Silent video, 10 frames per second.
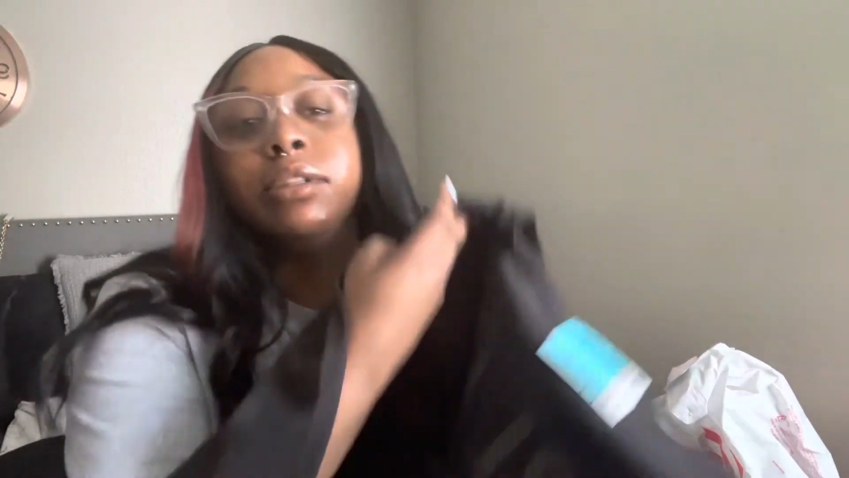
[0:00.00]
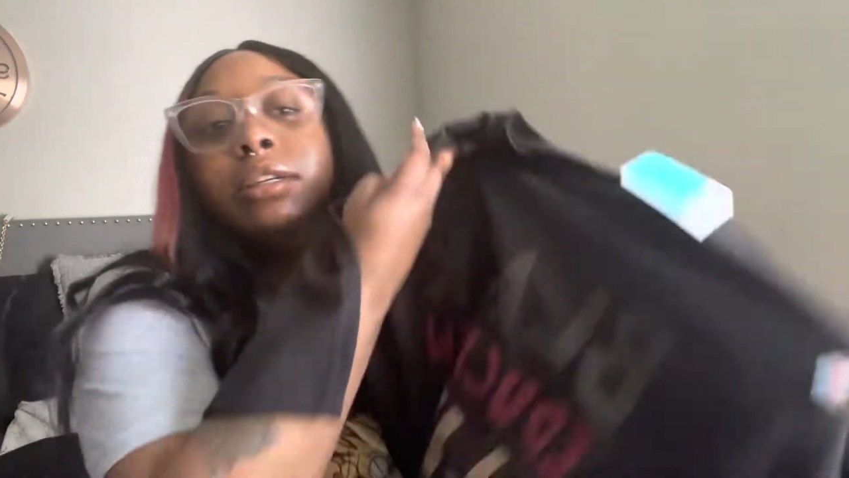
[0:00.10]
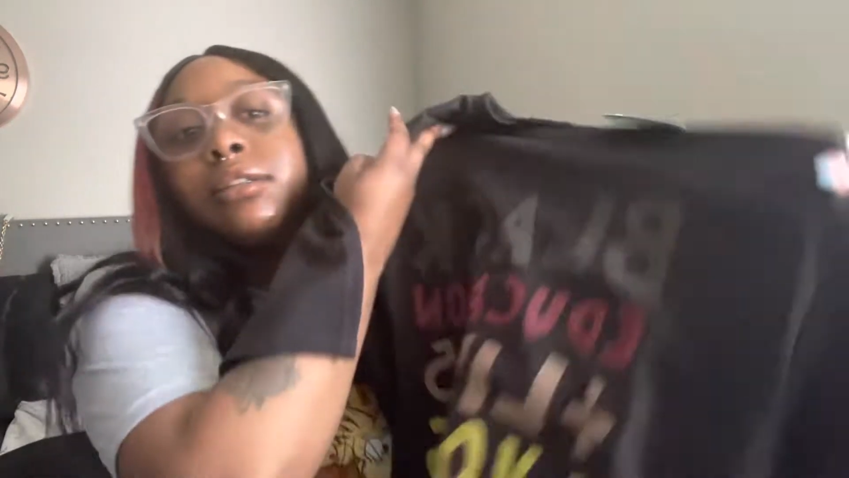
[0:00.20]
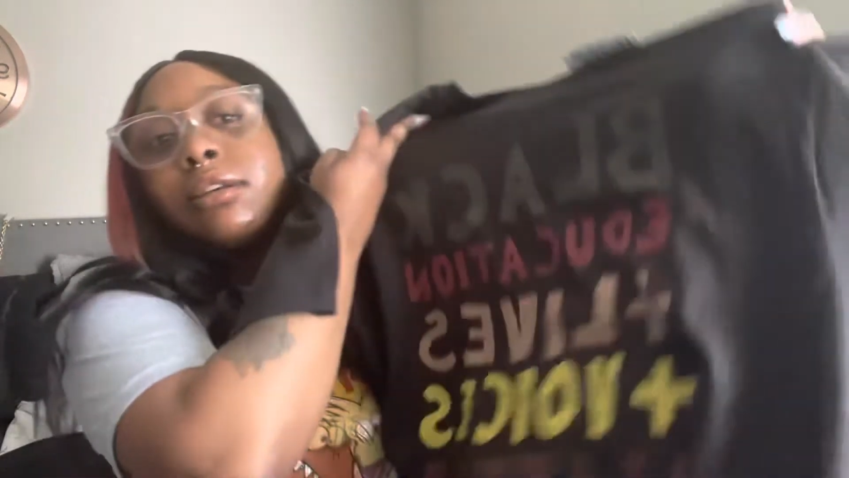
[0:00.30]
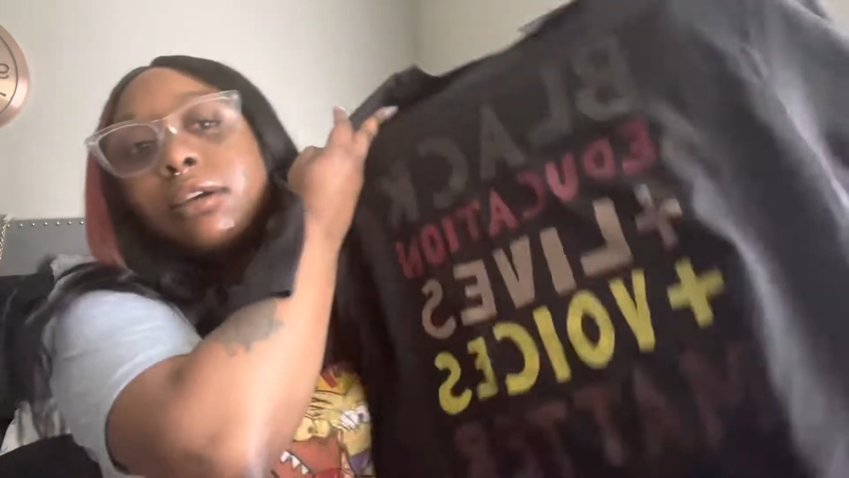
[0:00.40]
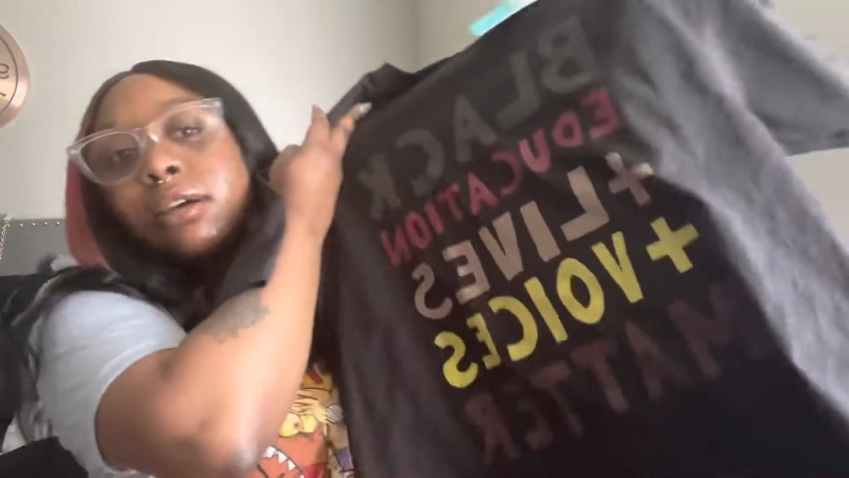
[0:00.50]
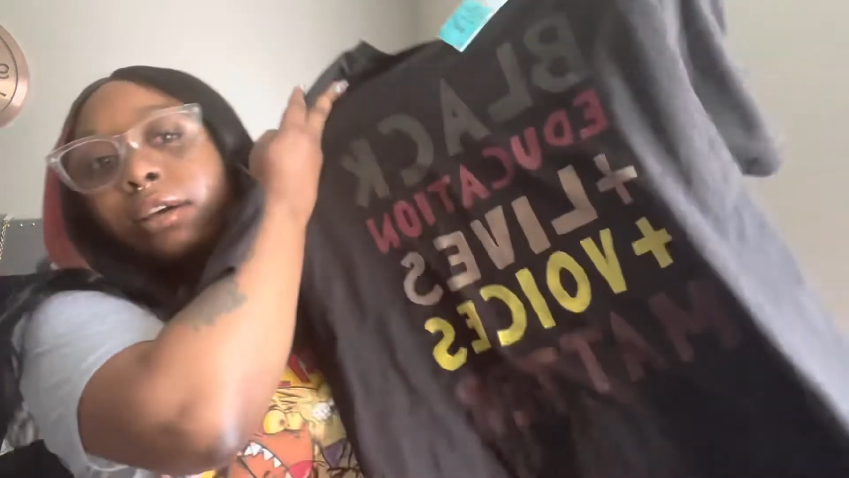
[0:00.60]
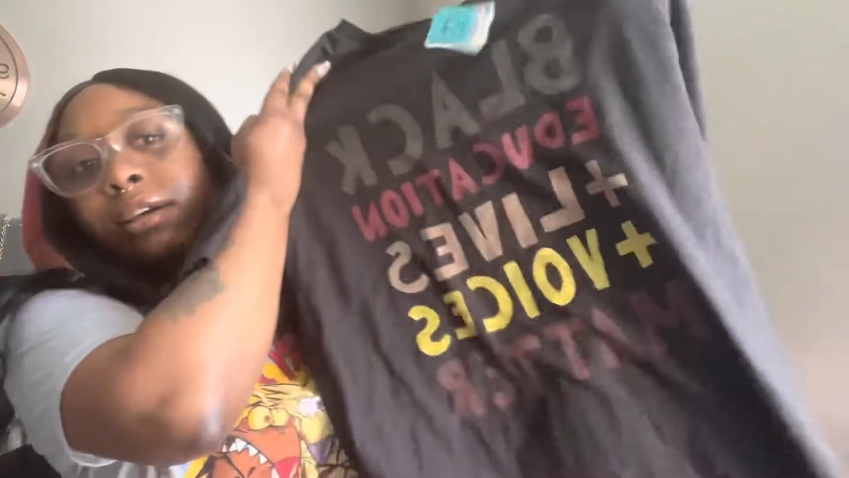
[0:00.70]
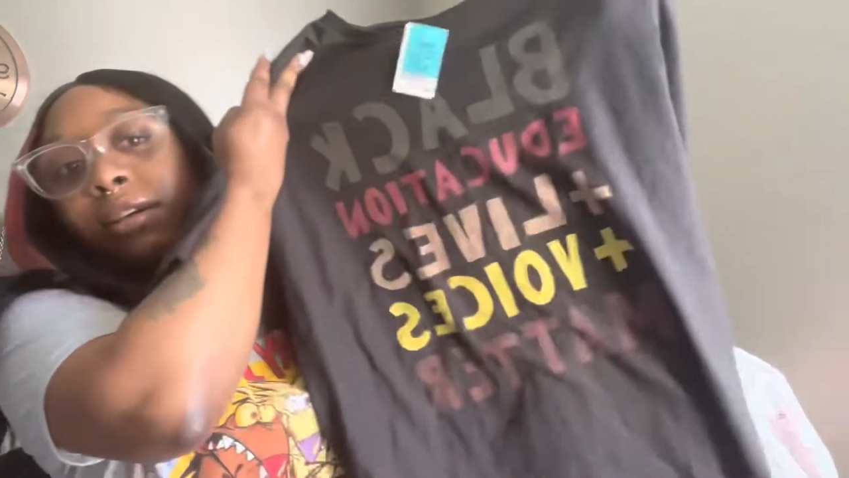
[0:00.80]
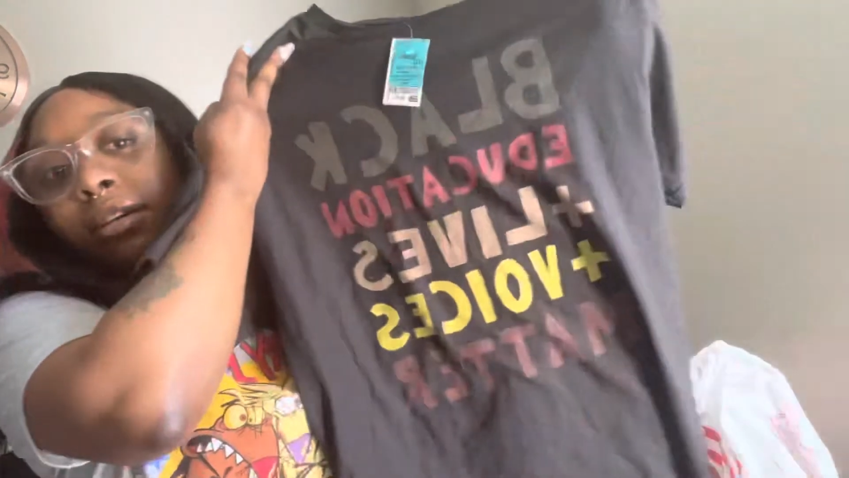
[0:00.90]
this
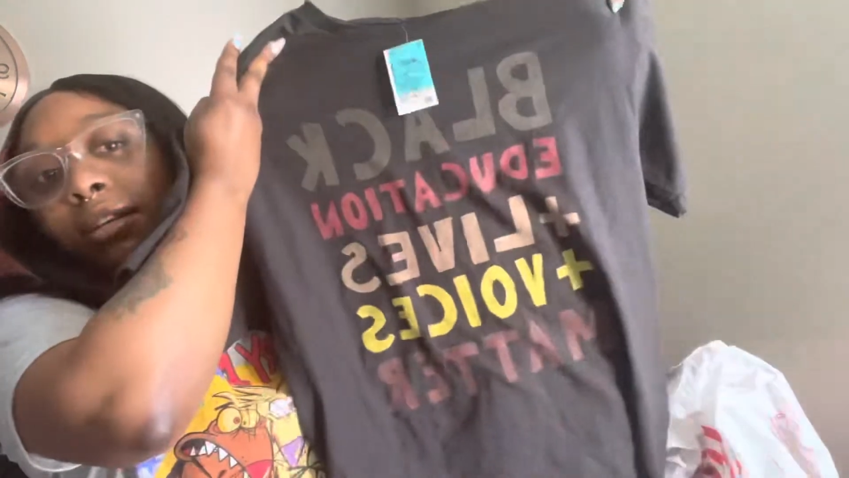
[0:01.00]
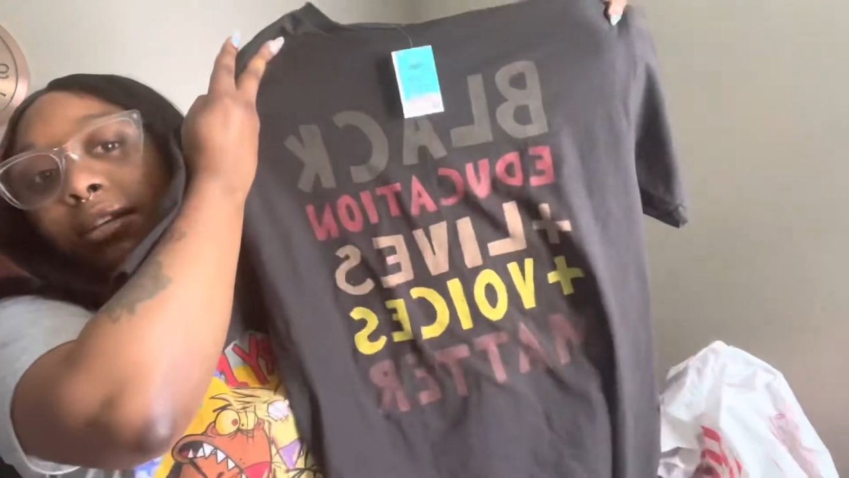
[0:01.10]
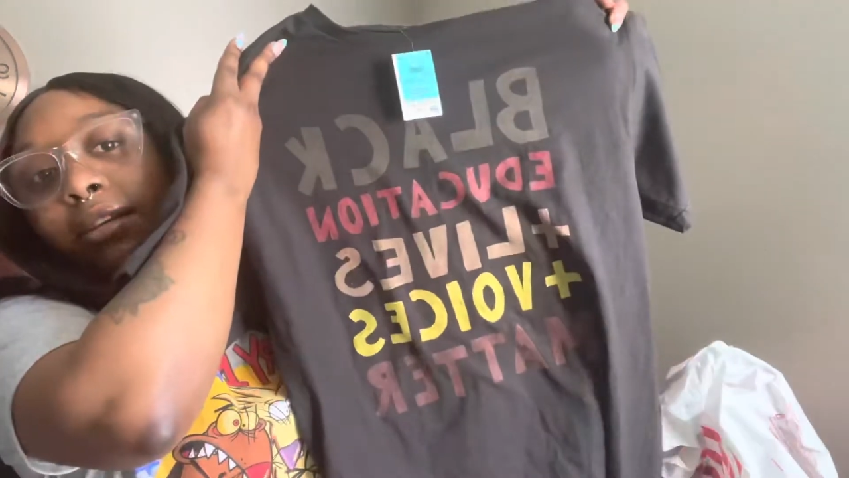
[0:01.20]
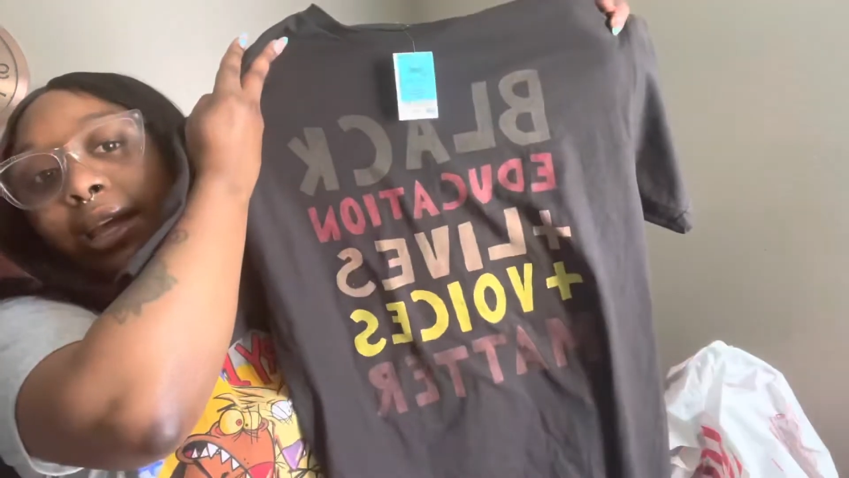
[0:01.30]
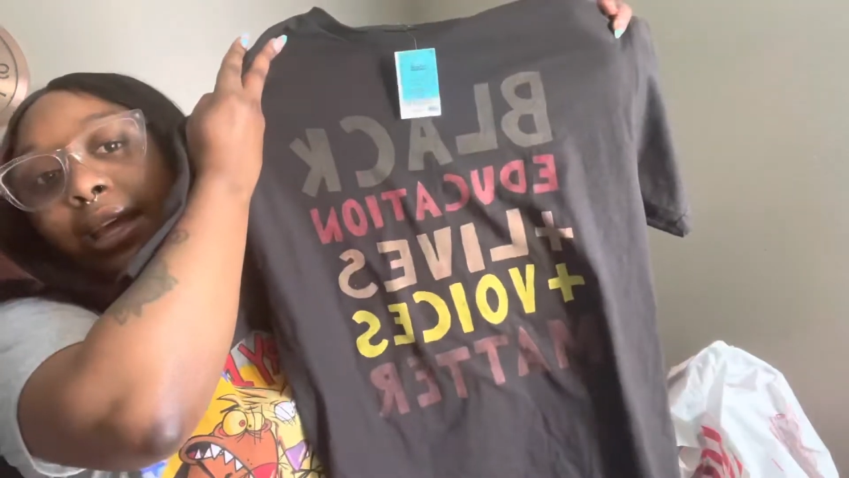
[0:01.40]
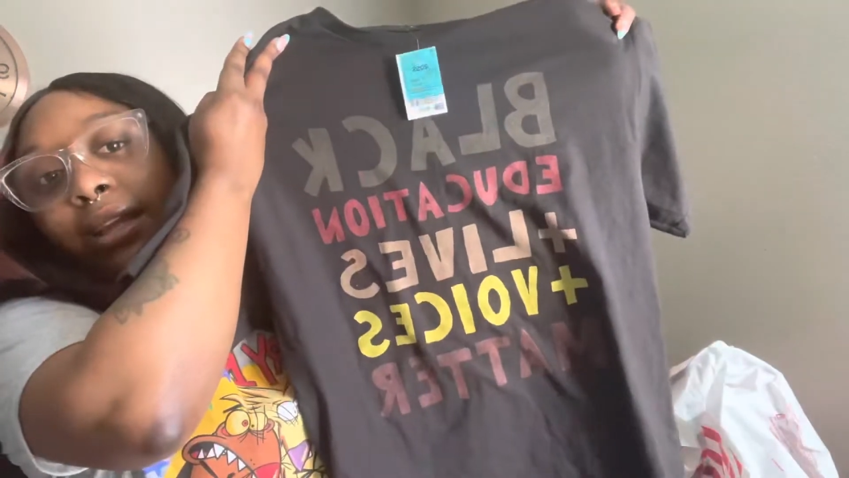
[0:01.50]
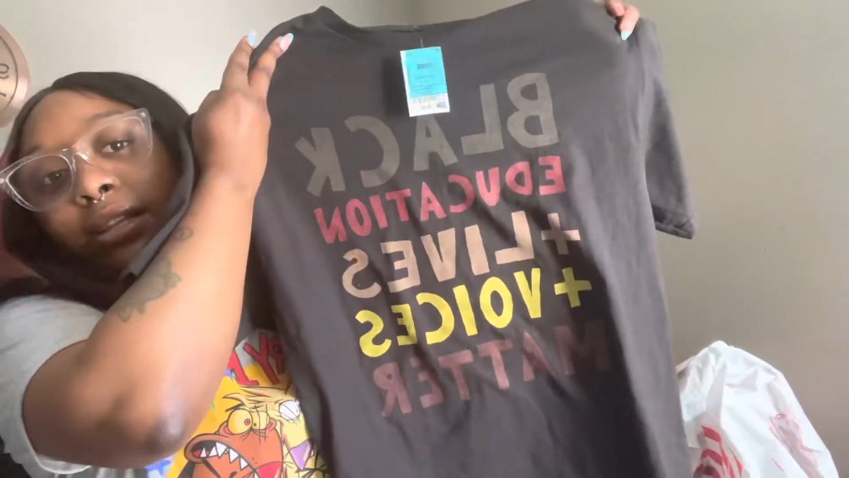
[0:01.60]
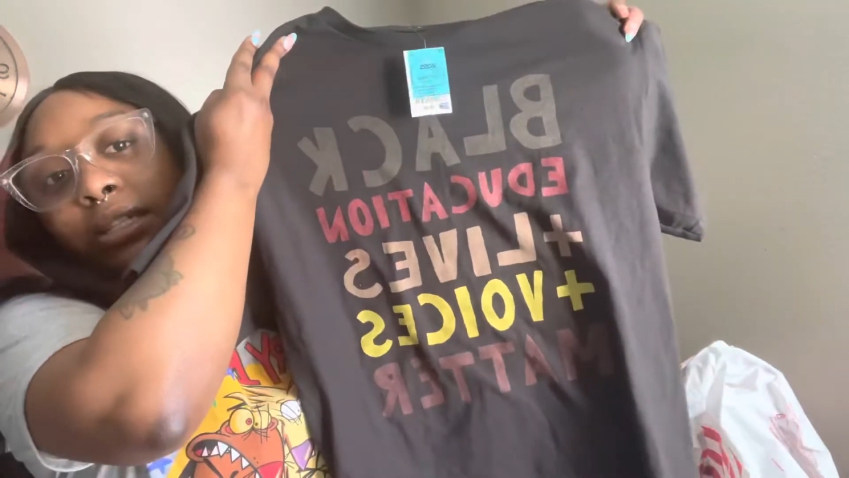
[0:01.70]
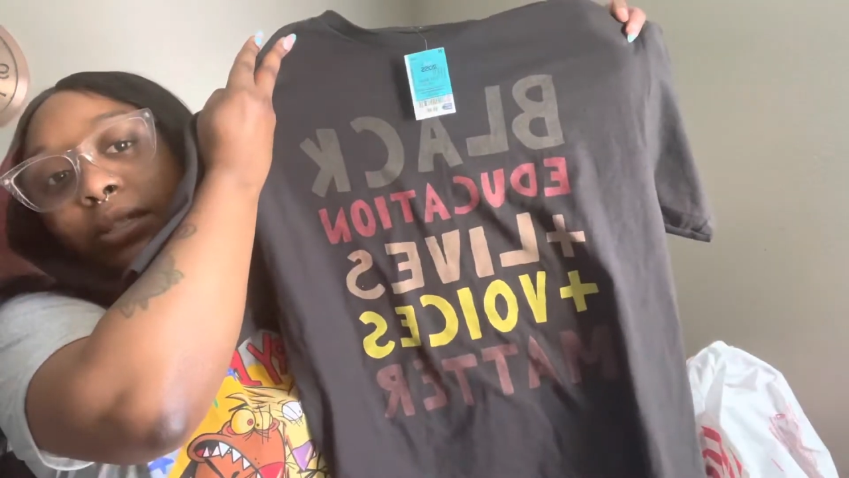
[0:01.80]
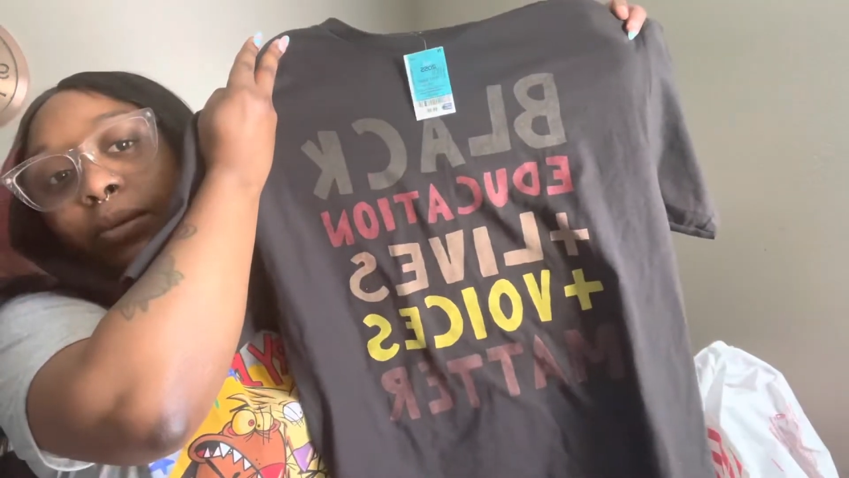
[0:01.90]
in the
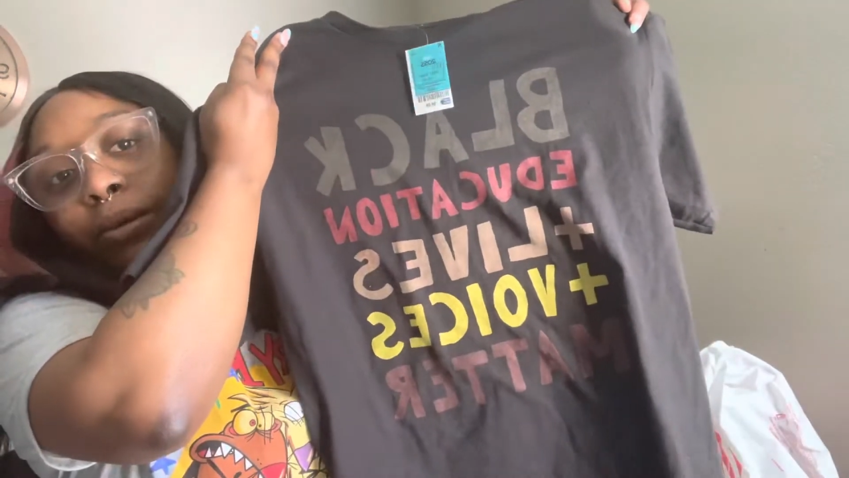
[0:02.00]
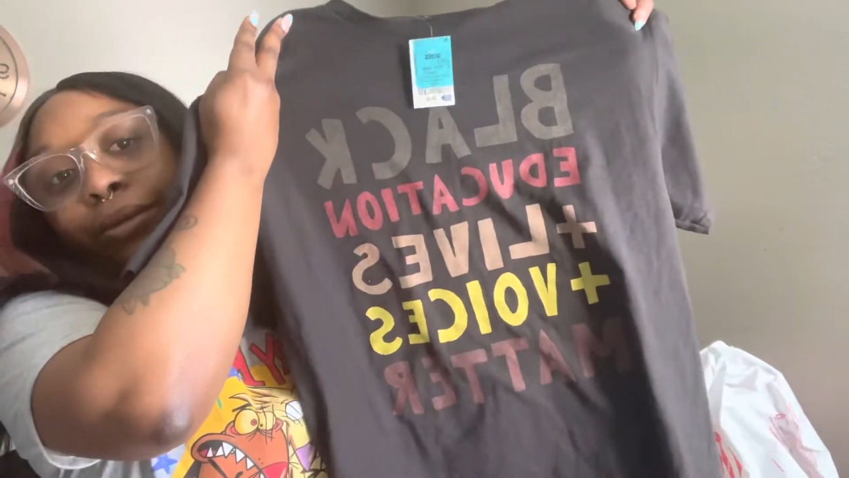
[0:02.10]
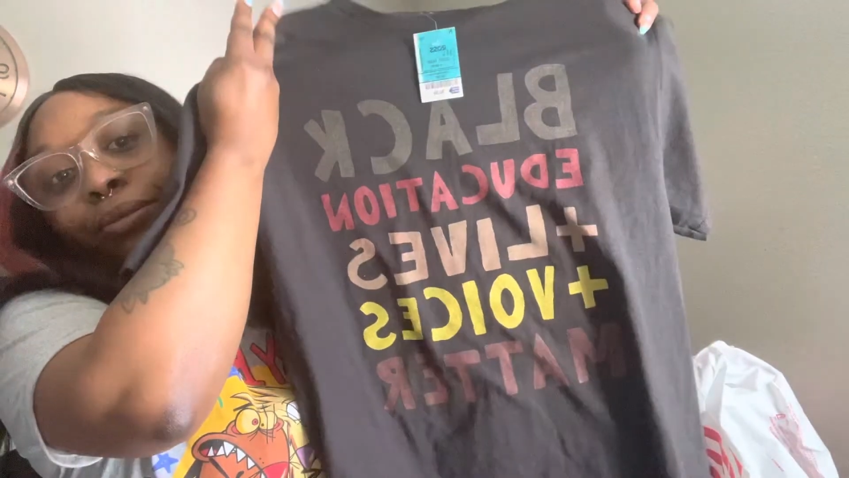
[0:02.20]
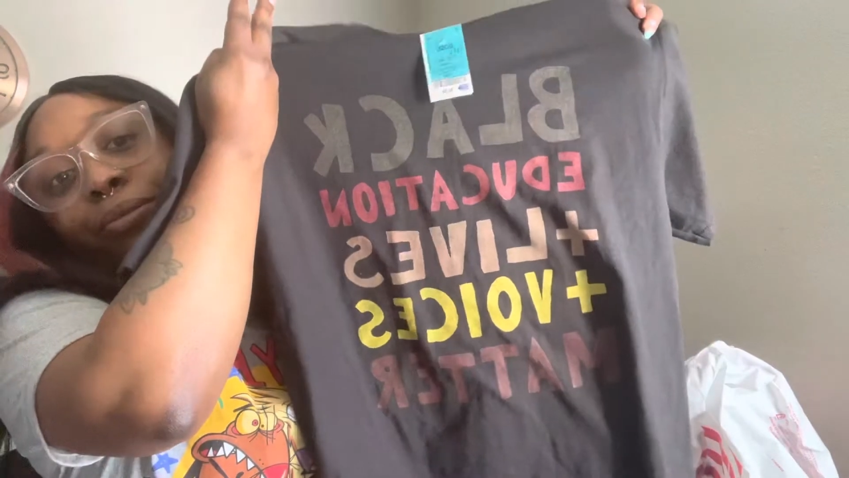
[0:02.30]
store